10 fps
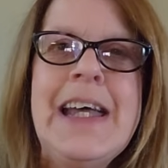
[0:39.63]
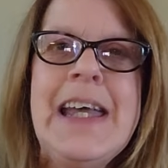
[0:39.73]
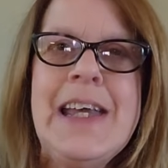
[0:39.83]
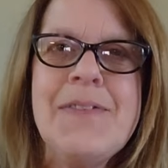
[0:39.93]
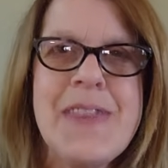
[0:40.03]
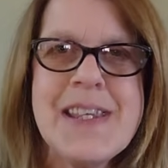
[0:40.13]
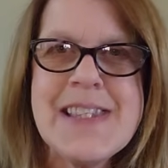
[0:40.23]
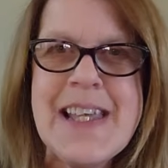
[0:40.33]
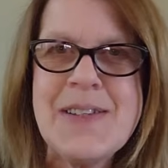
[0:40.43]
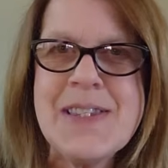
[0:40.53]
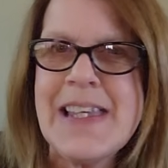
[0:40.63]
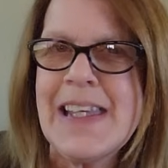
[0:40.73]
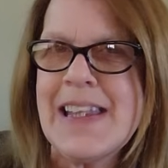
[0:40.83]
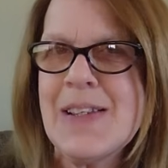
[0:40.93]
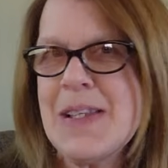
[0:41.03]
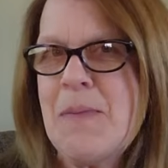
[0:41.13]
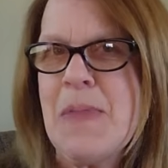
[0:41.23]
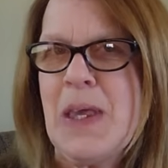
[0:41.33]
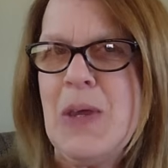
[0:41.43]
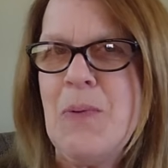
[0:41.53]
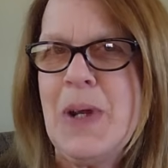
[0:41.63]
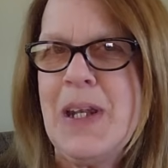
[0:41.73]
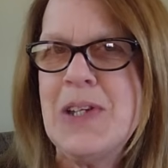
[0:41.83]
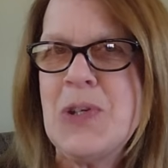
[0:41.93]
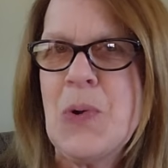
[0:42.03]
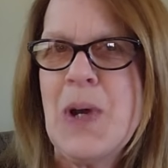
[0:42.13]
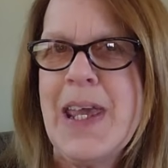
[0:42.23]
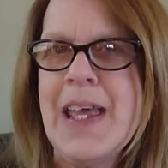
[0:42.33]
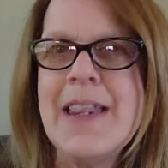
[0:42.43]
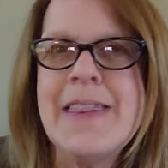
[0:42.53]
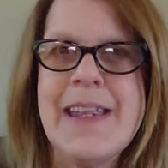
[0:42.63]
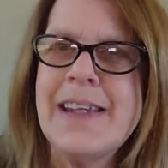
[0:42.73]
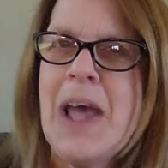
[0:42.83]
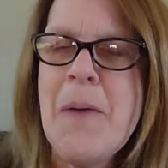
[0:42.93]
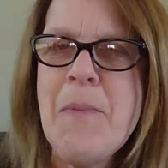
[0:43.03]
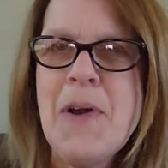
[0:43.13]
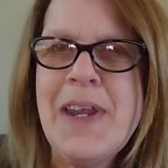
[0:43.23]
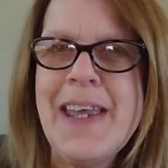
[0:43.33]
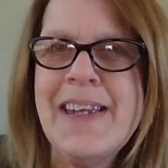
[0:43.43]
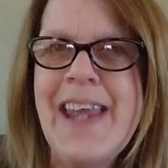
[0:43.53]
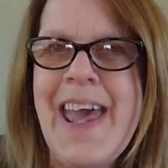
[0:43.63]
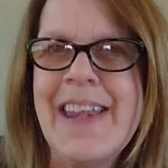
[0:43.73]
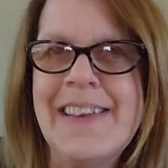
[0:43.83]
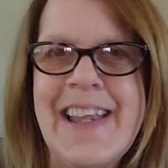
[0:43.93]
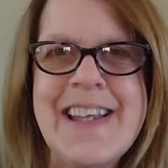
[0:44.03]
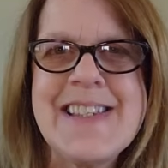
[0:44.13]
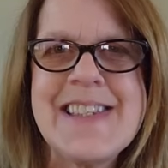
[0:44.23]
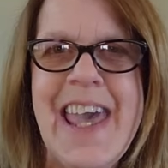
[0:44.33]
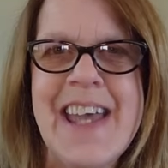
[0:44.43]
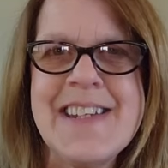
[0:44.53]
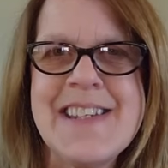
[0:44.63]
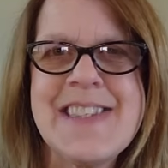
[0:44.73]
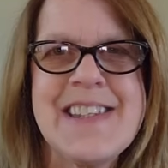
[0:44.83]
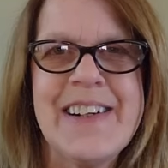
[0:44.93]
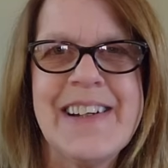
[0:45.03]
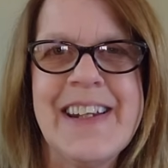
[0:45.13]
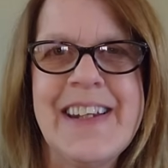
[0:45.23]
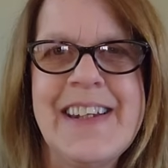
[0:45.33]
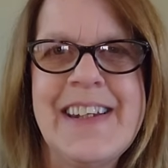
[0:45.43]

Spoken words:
If this sounds like something you would enjoy, then come on in and let's get started.